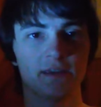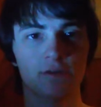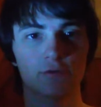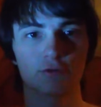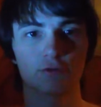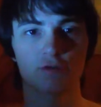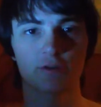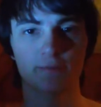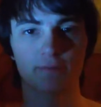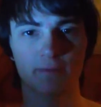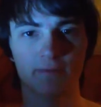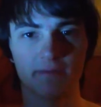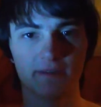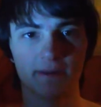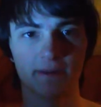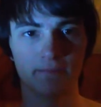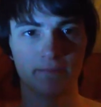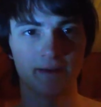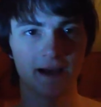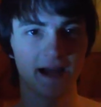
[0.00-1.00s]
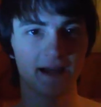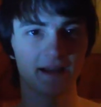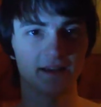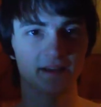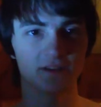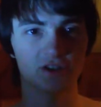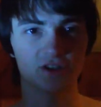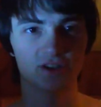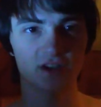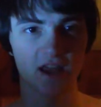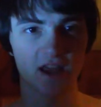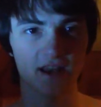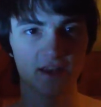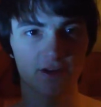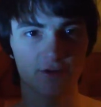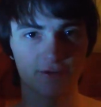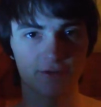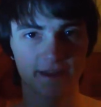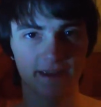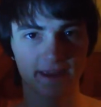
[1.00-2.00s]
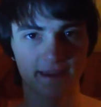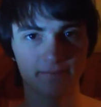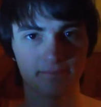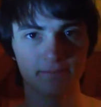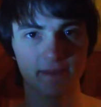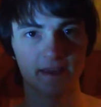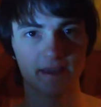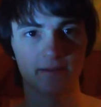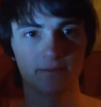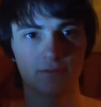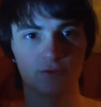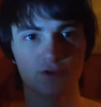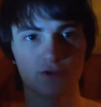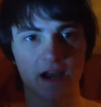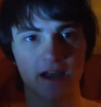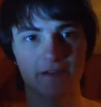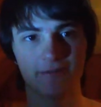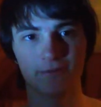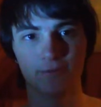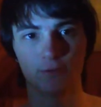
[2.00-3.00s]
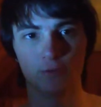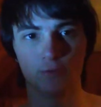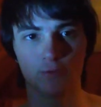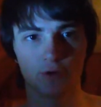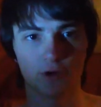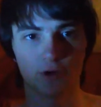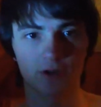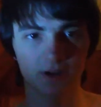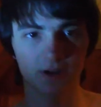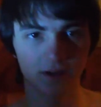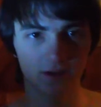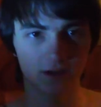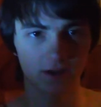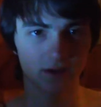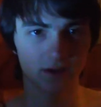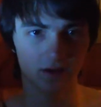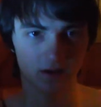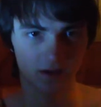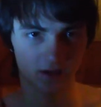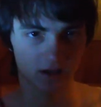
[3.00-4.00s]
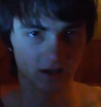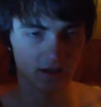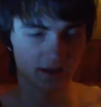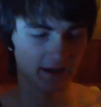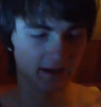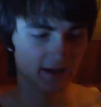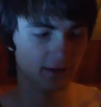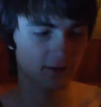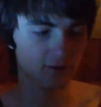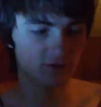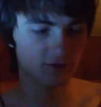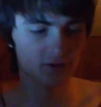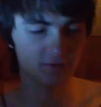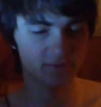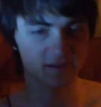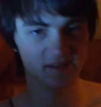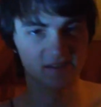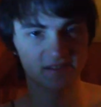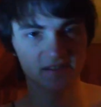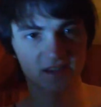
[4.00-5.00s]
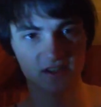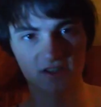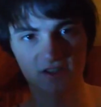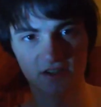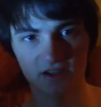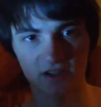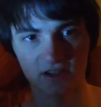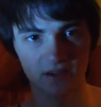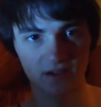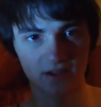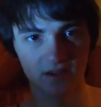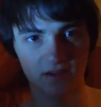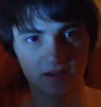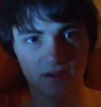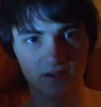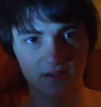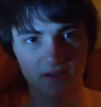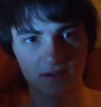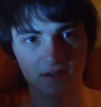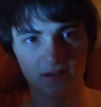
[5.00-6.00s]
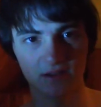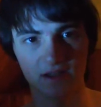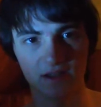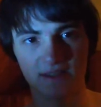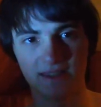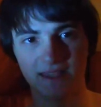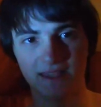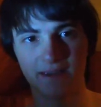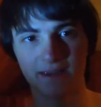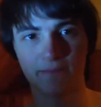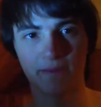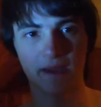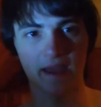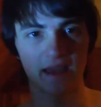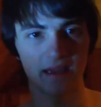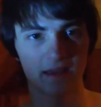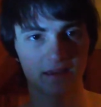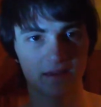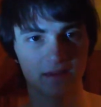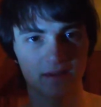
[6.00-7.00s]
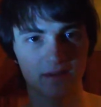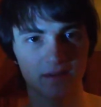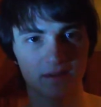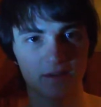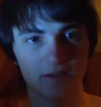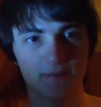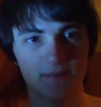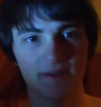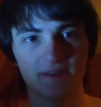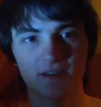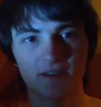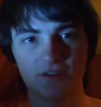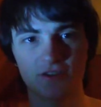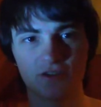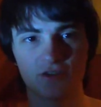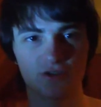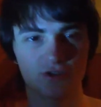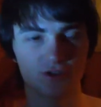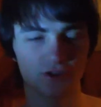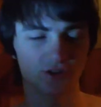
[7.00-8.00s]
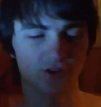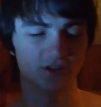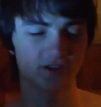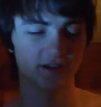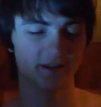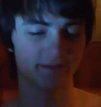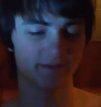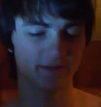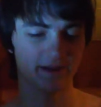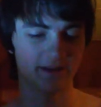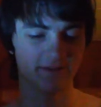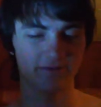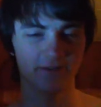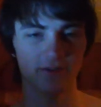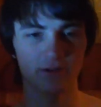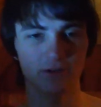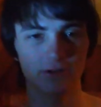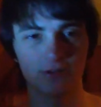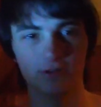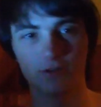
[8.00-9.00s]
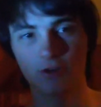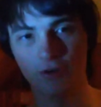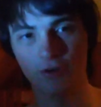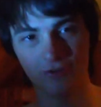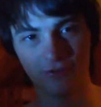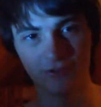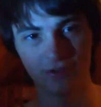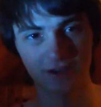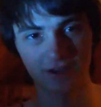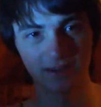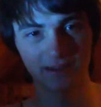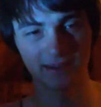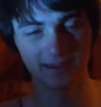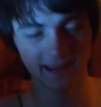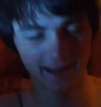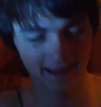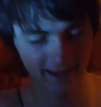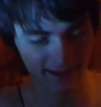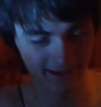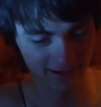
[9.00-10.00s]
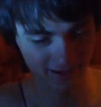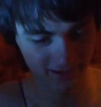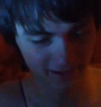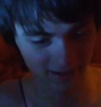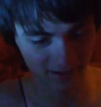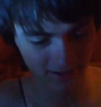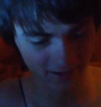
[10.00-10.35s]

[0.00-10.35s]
guilt trip him into buying shit. He would, like, make him drive him to work. And you'd just be such a dickbag. You'd be such a jerk to him. It was so freaking sad.